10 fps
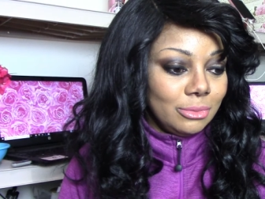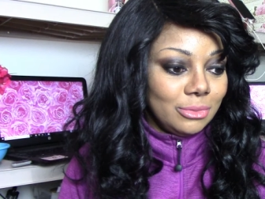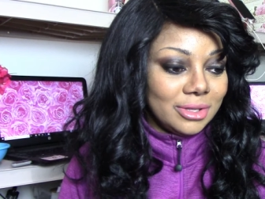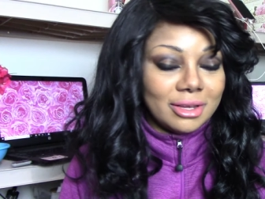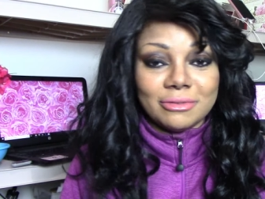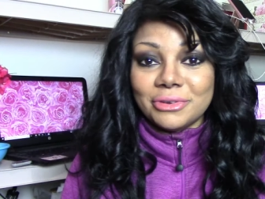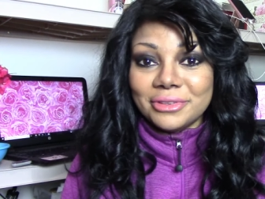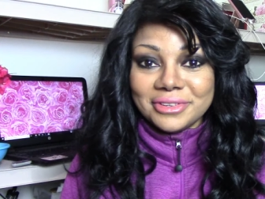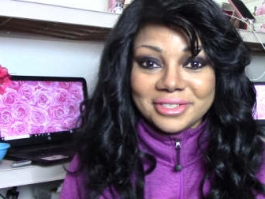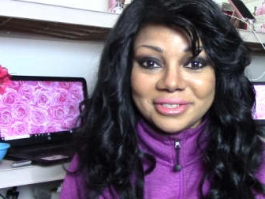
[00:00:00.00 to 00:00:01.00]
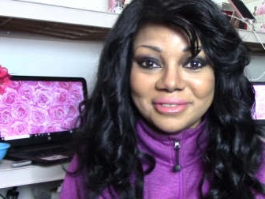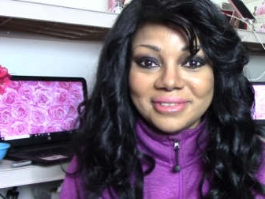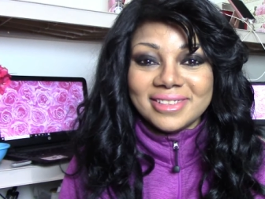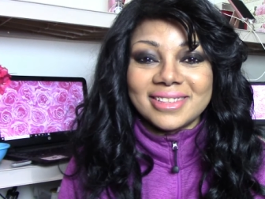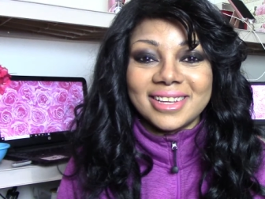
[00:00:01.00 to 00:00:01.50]
without further
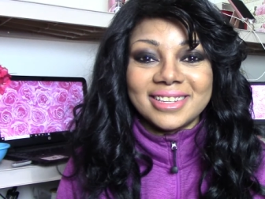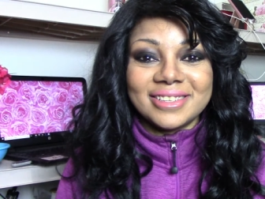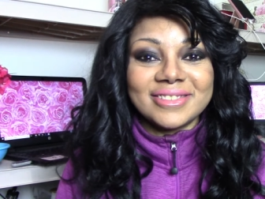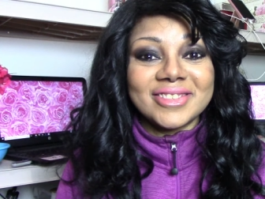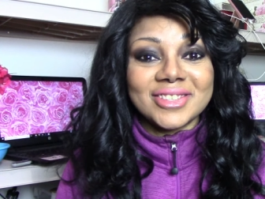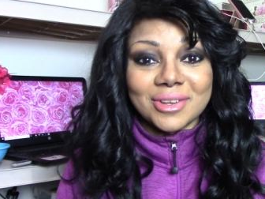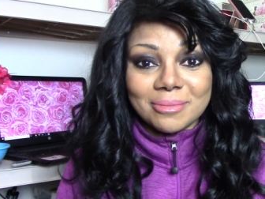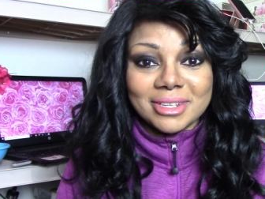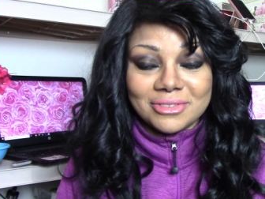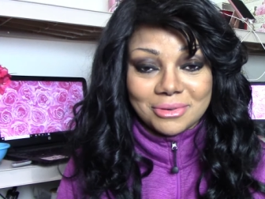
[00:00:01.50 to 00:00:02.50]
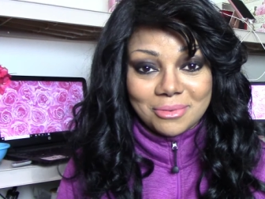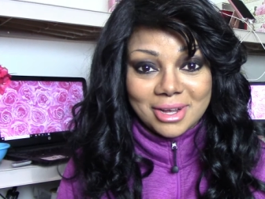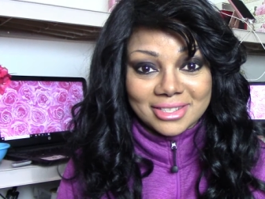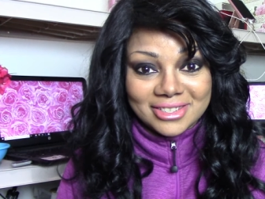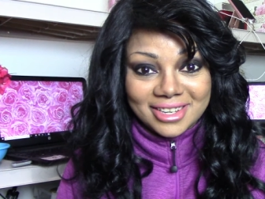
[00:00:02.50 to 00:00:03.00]
ado, thank you so much for
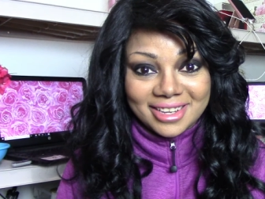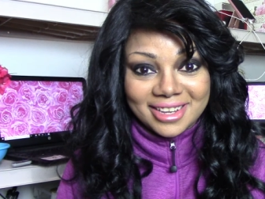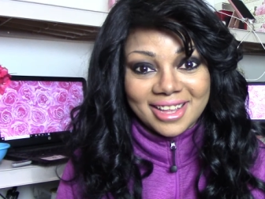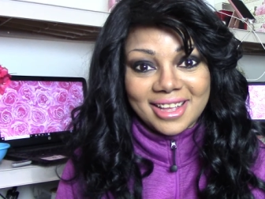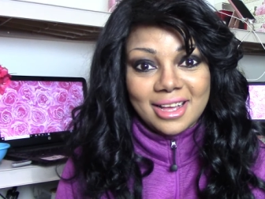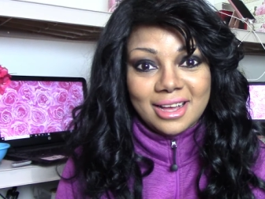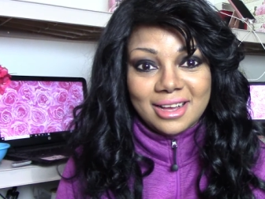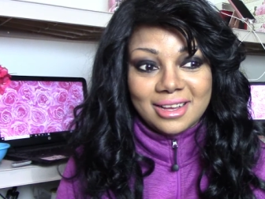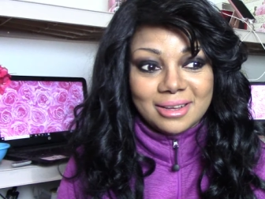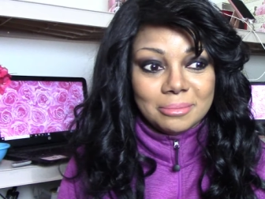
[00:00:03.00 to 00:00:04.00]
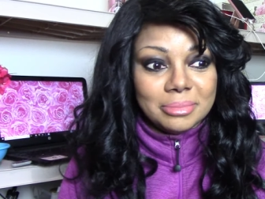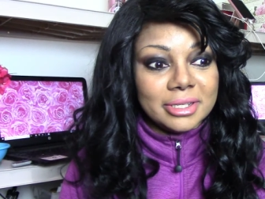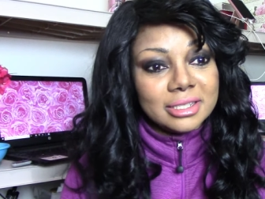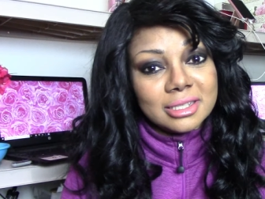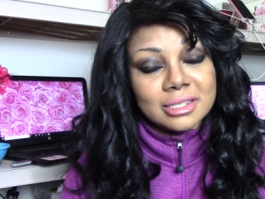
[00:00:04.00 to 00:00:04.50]
watching. Uh,
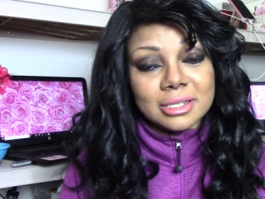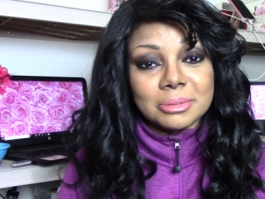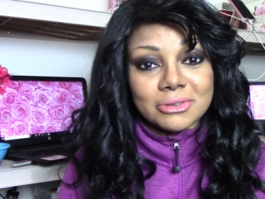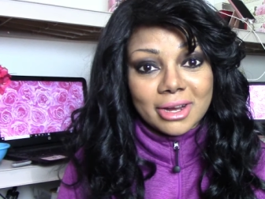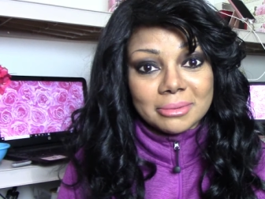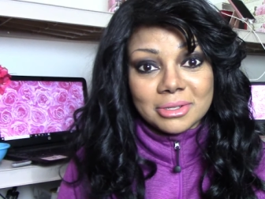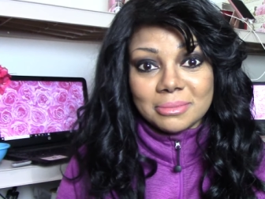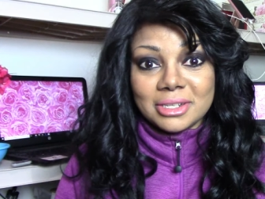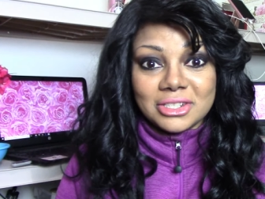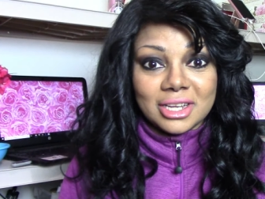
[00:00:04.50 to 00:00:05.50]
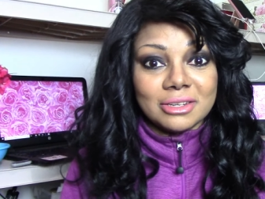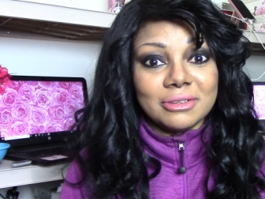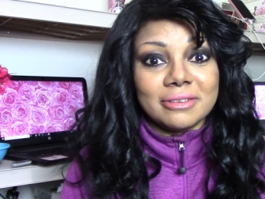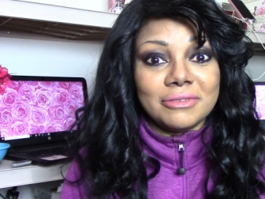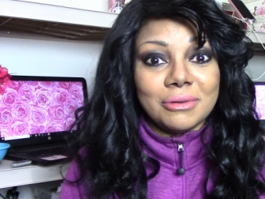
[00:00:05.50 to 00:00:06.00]
please subscribe to my channel
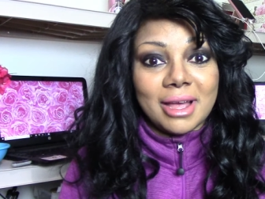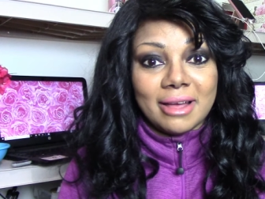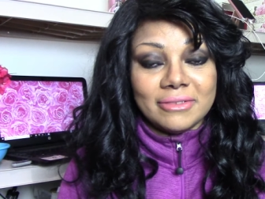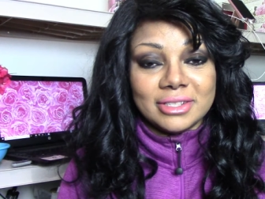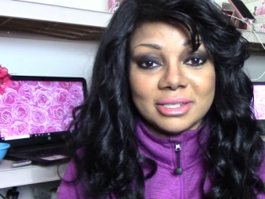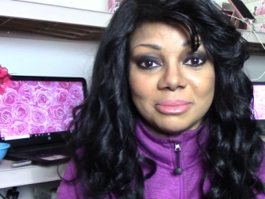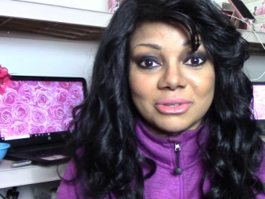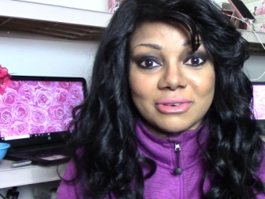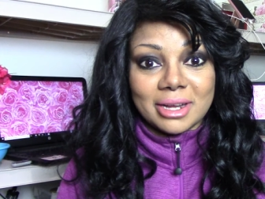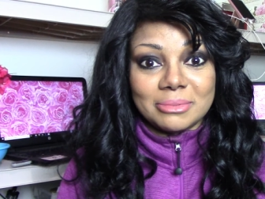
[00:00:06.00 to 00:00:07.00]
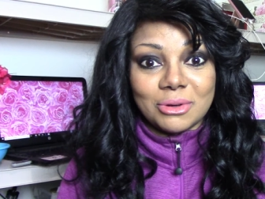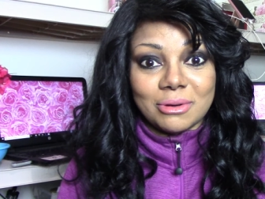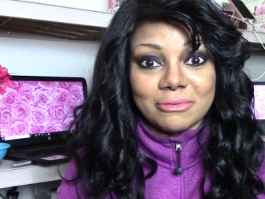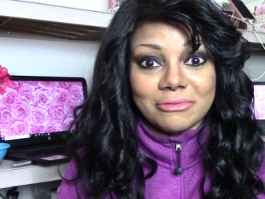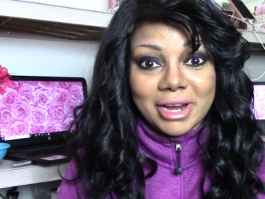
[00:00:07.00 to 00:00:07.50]
if you haven't subscribed
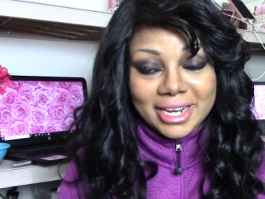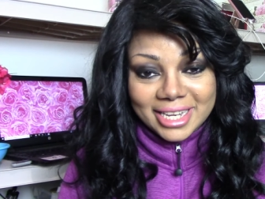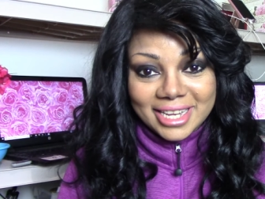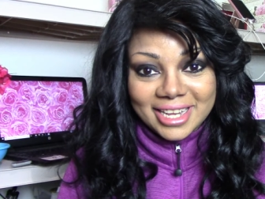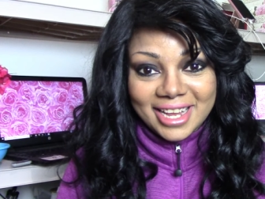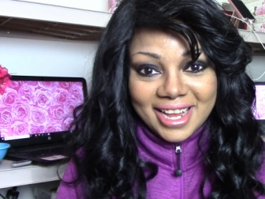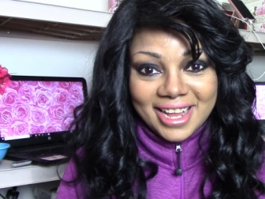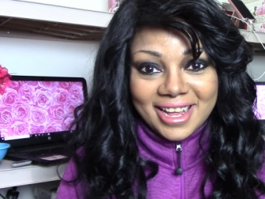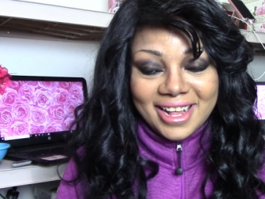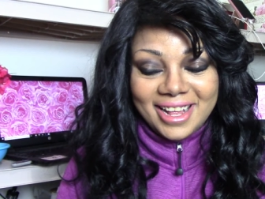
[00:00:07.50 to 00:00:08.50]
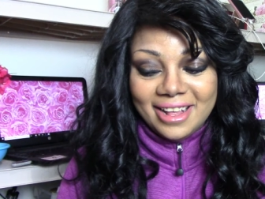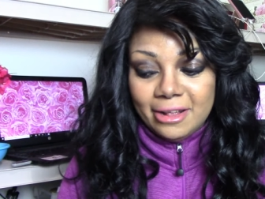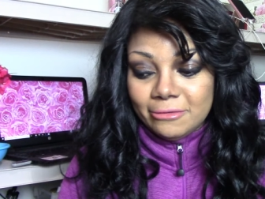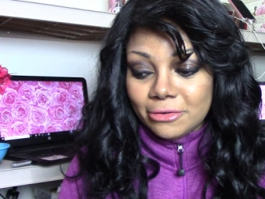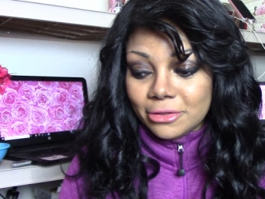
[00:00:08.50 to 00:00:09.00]
already.
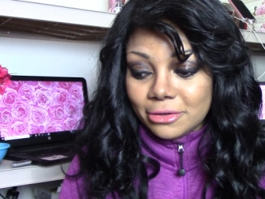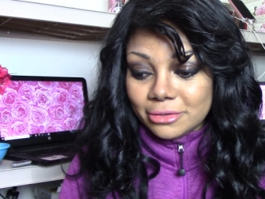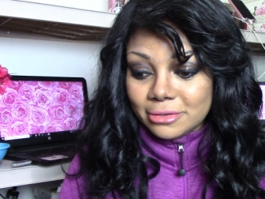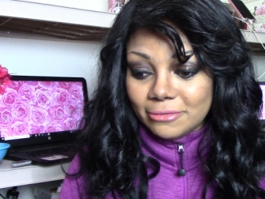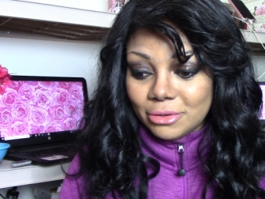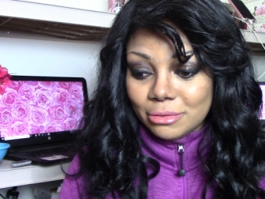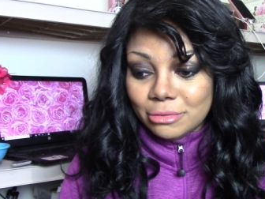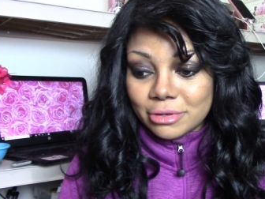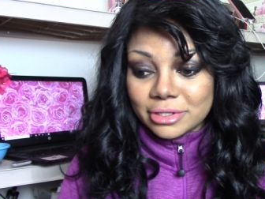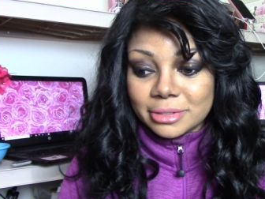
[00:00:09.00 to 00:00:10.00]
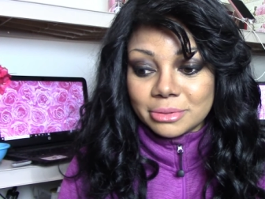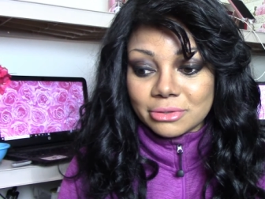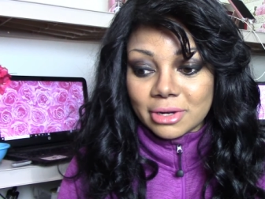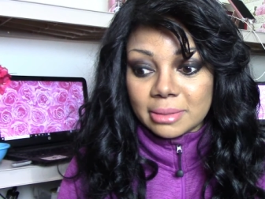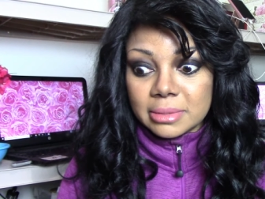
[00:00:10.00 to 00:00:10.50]
And for those of you who are
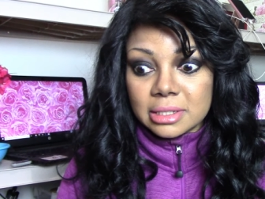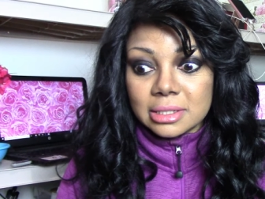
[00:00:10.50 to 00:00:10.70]
subscribed,